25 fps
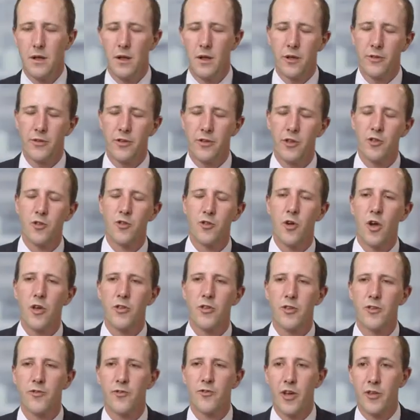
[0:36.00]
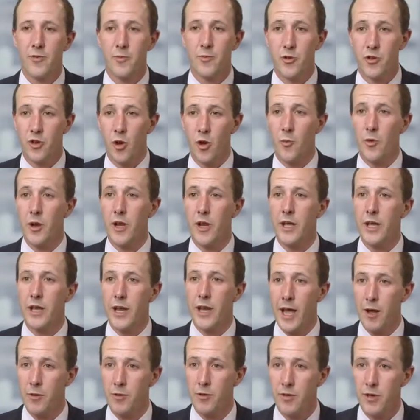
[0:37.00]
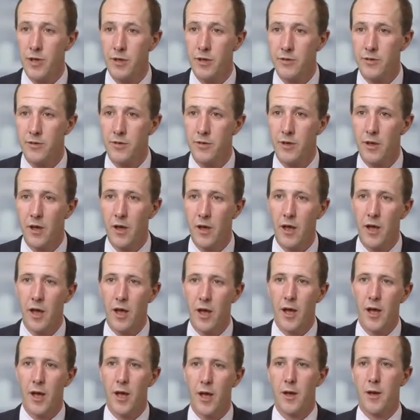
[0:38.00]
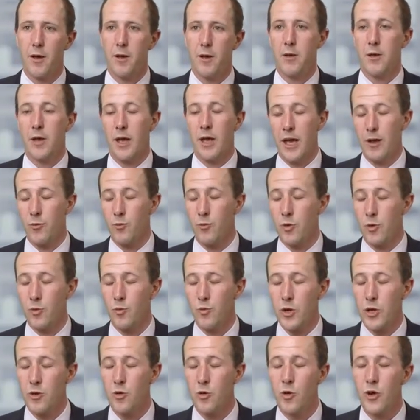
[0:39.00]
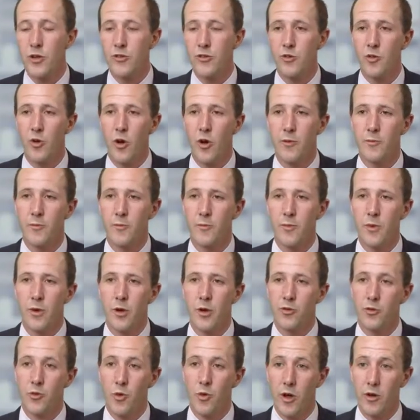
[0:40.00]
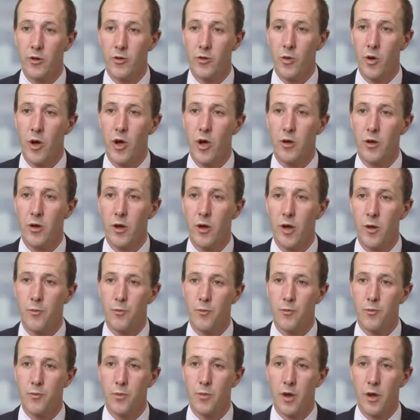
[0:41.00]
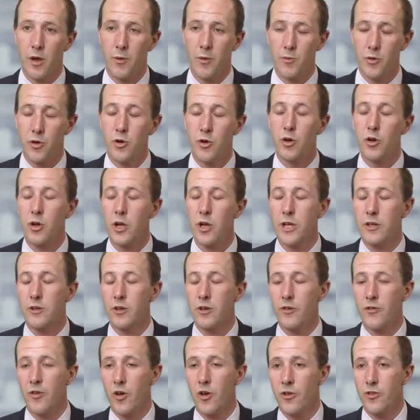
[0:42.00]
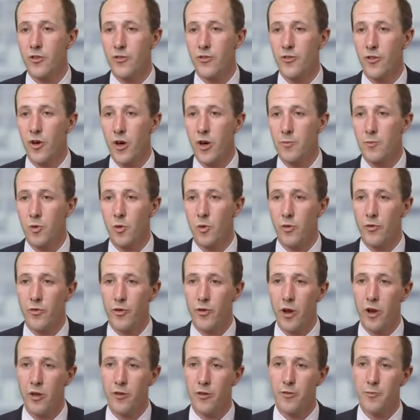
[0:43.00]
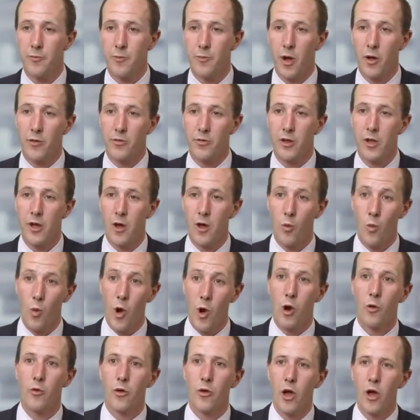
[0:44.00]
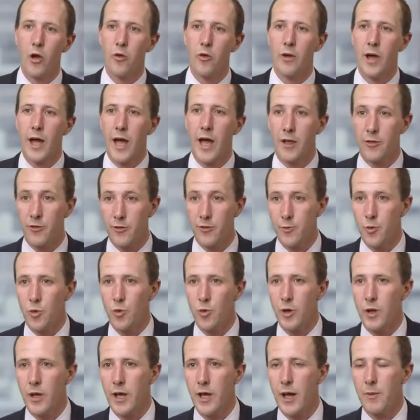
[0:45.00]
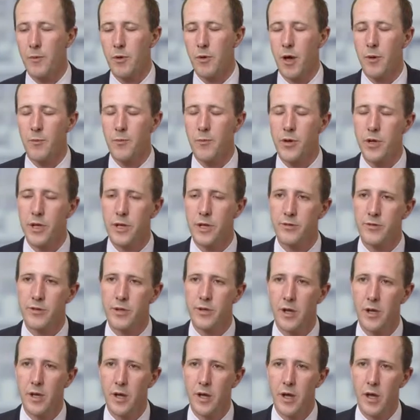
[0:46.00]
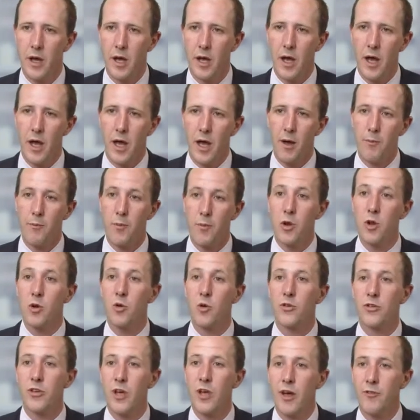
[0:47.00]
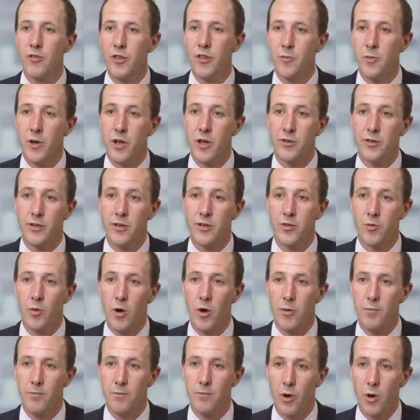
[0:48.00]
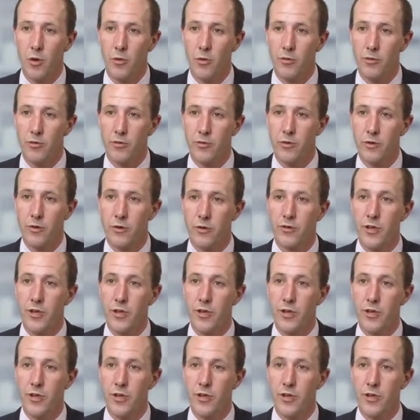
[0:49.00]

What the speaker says: So the trust invests predominantly in equities and we always trying to own a prudently diversified portfolio of both well-known and smaller cap companies. But we also have the ability to own bonds.